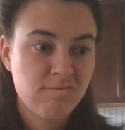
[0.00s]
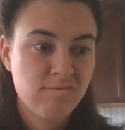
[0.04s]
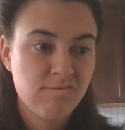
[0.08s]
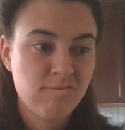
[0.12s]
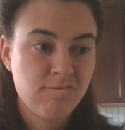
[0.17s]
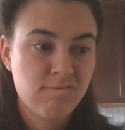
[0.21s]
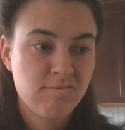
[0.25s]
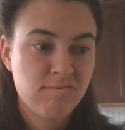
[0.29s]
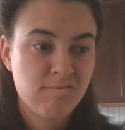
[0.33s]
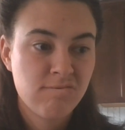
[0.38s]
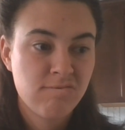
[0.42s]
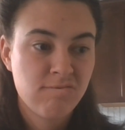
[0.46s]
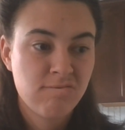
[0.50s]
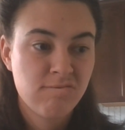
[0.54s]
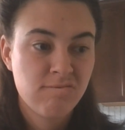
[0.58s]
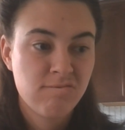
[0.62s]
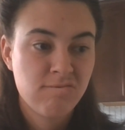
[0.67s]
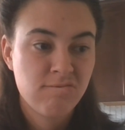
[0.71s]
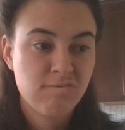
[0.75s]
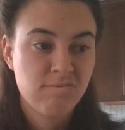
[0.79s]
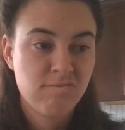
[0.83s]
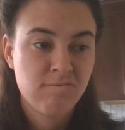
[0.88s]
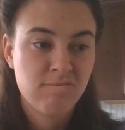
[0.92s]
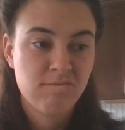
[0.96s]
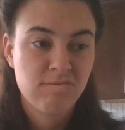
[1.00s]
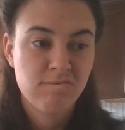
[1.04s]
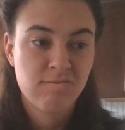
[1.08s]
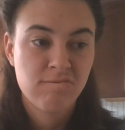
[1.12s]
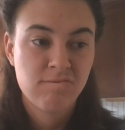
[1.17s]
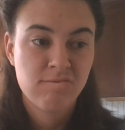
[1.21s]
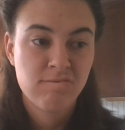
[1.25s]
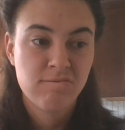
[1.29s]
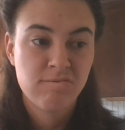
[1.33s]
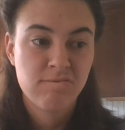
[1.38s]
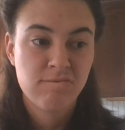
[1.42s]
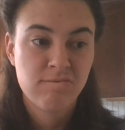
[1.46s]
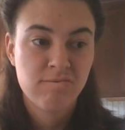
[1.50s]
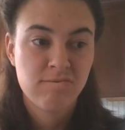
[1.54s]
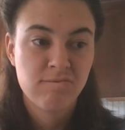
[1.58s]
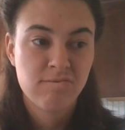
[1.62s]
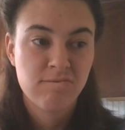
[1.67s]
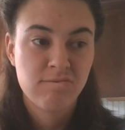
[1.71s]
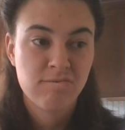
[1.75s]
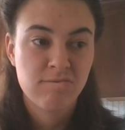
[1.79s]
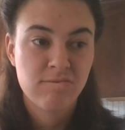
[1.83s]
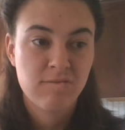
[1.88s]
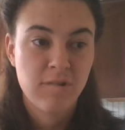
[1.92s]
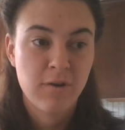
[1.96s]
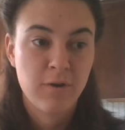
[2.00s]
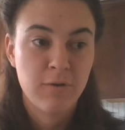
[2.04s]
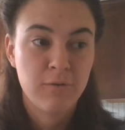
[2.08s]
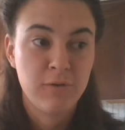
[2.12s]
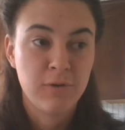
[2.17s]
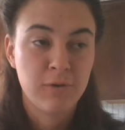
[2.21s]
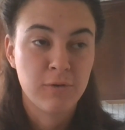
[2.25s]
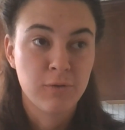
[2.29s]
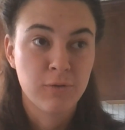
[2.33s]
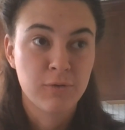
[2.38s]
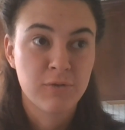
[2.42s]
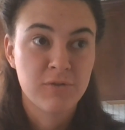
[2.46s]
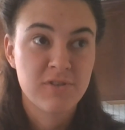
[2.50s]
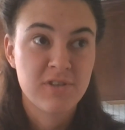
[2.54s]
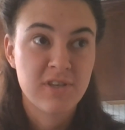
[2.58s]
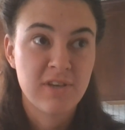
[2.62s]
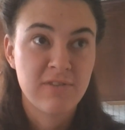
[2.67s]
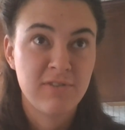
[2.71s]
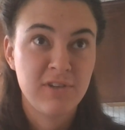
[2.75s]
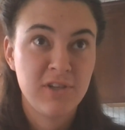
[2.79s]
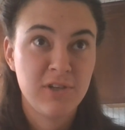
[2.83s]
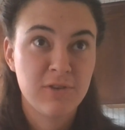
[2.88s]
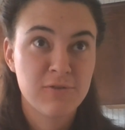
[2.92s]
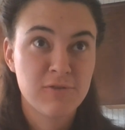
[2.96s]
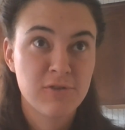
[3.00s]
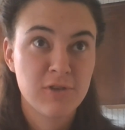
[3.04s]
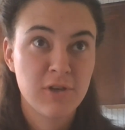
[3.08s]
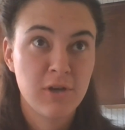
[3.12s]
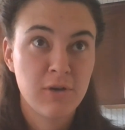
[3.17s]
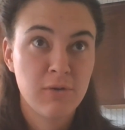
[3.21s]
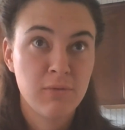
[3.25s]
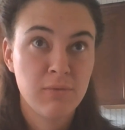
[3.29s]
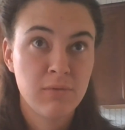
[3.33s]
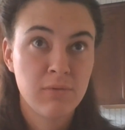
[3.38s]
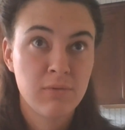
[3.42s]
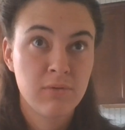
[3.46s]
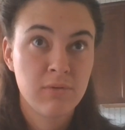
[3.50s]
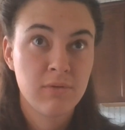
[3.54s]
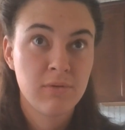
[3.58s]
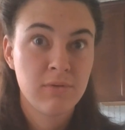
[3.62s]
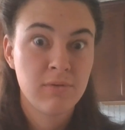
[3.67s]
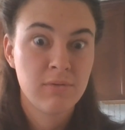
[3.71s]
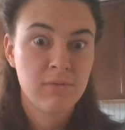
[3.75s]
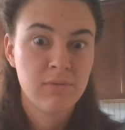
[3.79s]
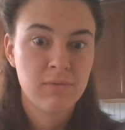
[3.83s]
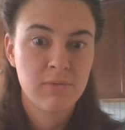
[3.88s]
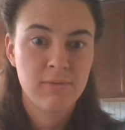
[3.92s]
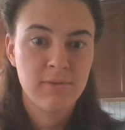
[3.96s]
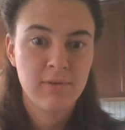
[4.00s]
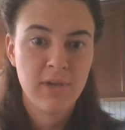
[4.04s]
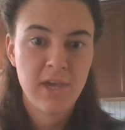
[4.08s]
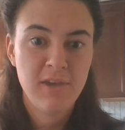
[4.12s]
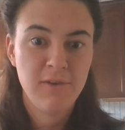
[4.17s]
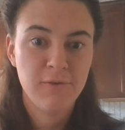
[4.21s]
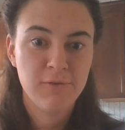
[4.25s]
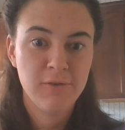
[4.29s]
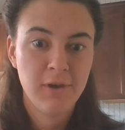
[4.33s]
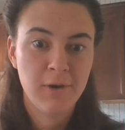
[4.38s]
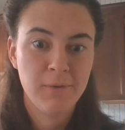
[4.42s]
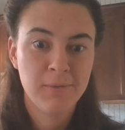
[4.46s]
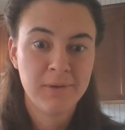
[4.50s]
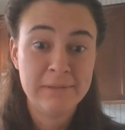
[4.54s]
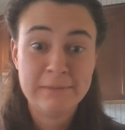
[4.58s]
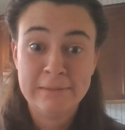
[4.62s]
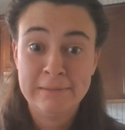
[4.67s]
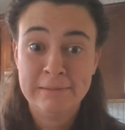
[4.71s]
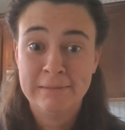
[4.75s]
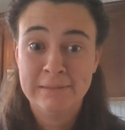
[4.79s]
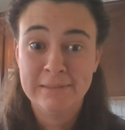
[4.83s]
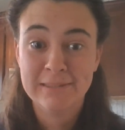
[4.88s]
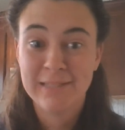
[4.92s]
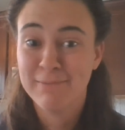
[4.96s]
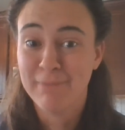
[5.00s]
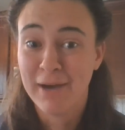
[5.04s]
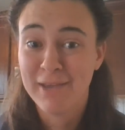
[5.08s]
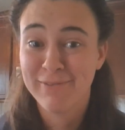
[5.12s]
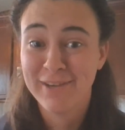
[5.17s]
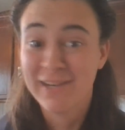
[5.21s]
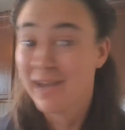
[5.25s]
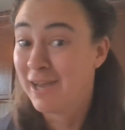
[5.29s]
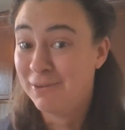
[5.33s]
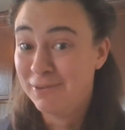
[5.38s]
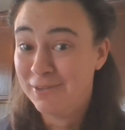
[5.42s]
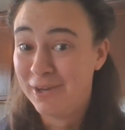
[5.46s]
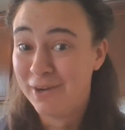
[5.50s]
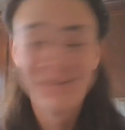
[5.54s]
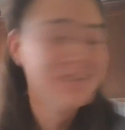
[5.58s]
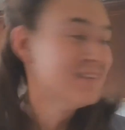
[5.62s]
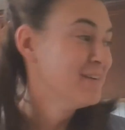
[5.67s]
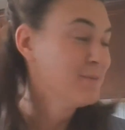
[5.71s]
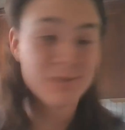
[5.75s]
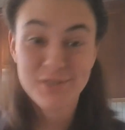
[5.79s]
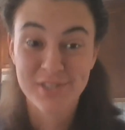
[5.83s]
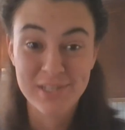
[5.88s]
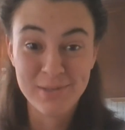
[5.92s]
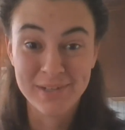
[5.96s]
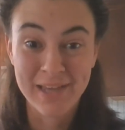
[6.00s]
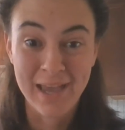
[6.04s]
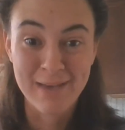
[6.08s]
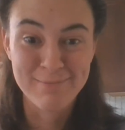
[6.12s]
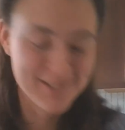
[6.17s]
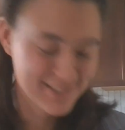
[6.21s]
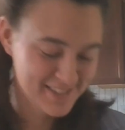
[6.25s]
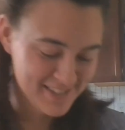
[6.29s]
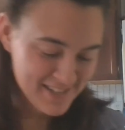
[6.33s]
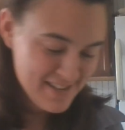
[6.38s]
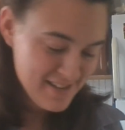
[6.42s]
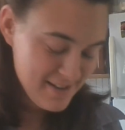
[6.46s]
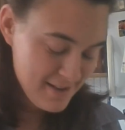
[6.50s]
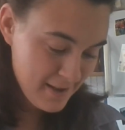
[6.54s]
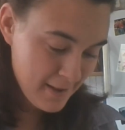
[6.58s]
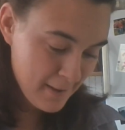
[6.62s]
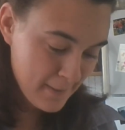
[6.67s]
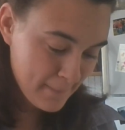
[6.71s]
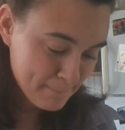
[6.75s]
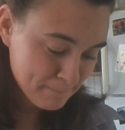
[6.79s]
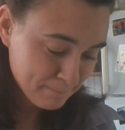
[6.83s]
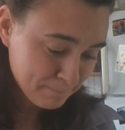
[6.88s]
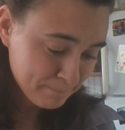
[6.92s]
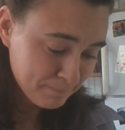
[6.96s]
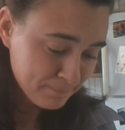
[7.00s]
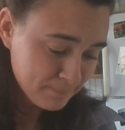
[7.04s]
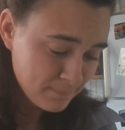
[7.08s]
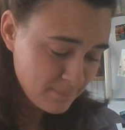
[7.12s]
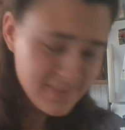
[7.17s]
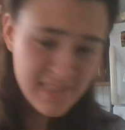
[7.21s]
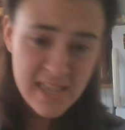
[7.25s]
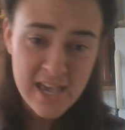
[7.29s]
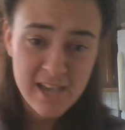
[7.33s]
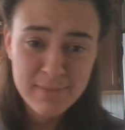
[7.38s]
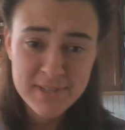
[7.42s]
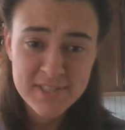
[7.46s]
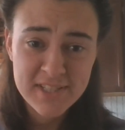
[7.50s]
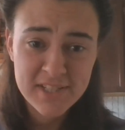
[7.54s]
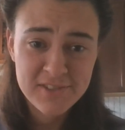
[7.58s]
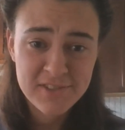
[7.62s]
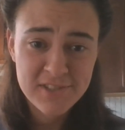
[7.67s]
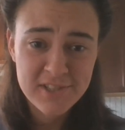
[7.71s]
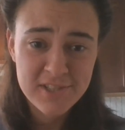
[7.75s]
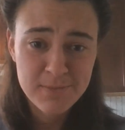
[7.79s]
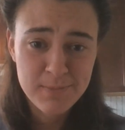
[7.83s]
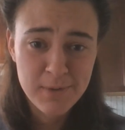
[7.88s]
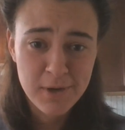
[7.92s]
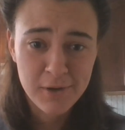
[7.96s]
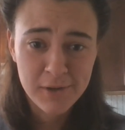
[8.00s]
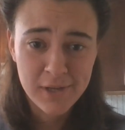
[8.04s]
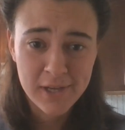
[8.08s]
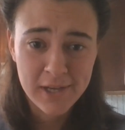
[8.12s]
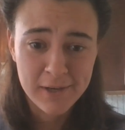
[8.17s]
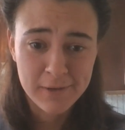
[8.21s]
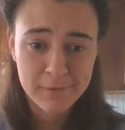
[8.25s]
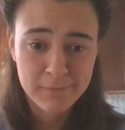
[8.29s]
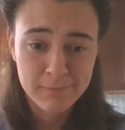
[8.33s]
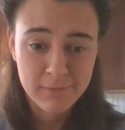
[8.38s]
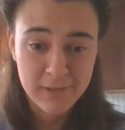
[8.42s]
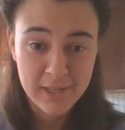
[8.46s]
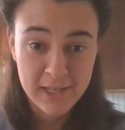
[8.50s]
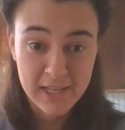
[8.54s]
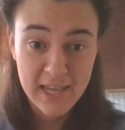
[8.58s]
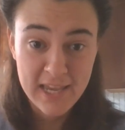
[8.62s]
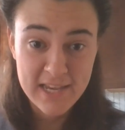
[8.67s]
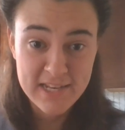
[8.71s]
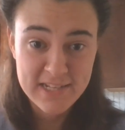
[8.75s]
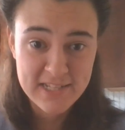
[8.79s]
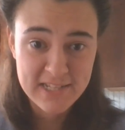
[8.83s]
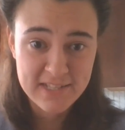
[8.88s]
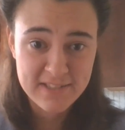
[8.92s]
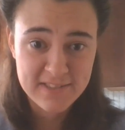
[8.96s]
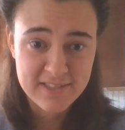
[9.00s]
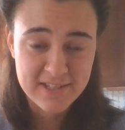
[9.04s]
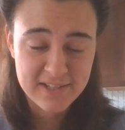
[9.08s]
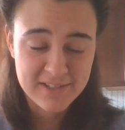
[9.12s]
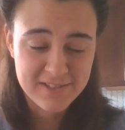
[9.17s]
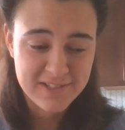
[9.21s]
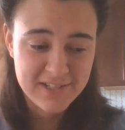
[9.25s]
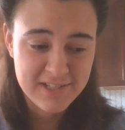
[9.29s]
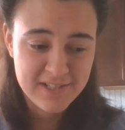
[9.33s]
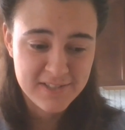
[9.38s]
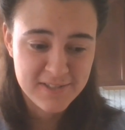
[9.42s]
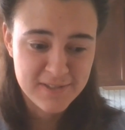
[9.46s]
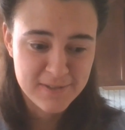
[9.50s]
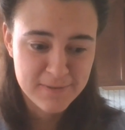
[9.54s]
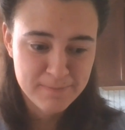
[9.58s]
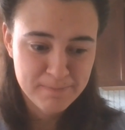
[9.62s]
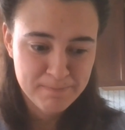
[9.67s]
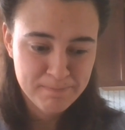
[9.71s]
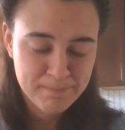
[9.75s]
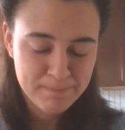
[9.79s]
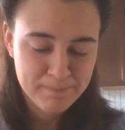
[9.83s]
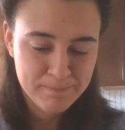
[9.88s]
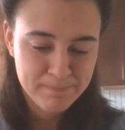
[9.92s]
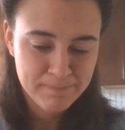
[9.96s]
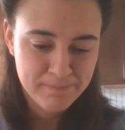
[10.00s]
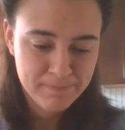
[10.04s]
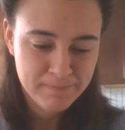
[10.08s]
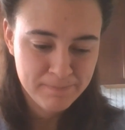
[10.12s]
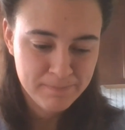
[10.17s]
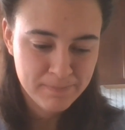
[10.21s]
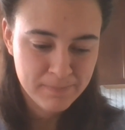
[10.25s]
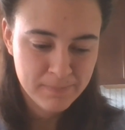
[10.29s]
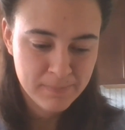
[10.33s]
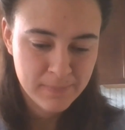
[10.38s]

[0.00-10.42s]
Oh dear lord, seven years ago? Eight years ago? It might fit, I don't know. We'll see what happens. Um, I have my 60s ball gown, like 1860s.